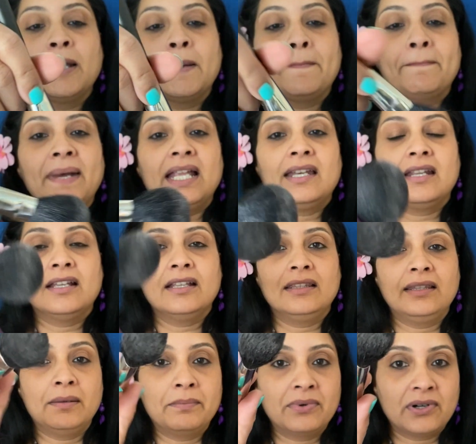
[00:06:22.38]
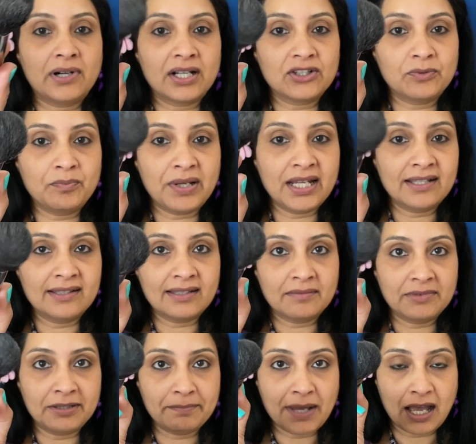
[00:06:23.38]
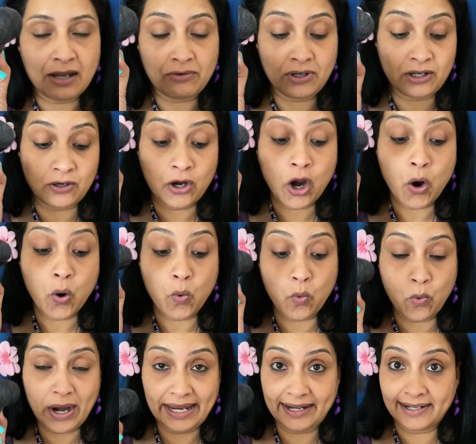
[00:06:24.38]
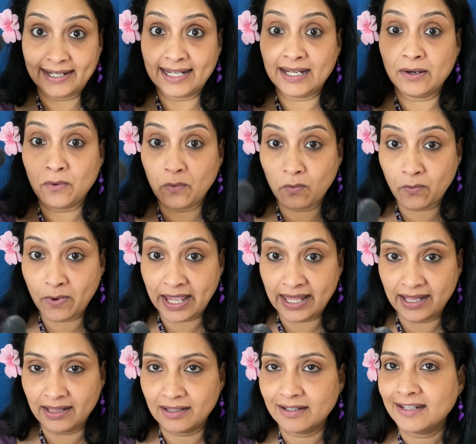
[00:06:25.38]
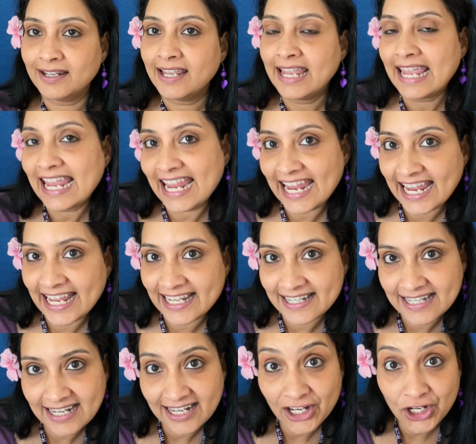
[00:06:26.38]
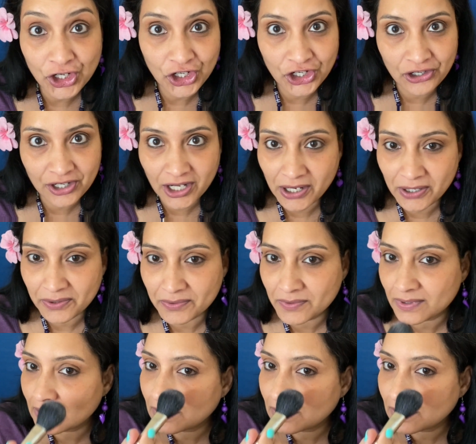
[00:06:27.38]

but the brush picks up the powder very well. And here goes.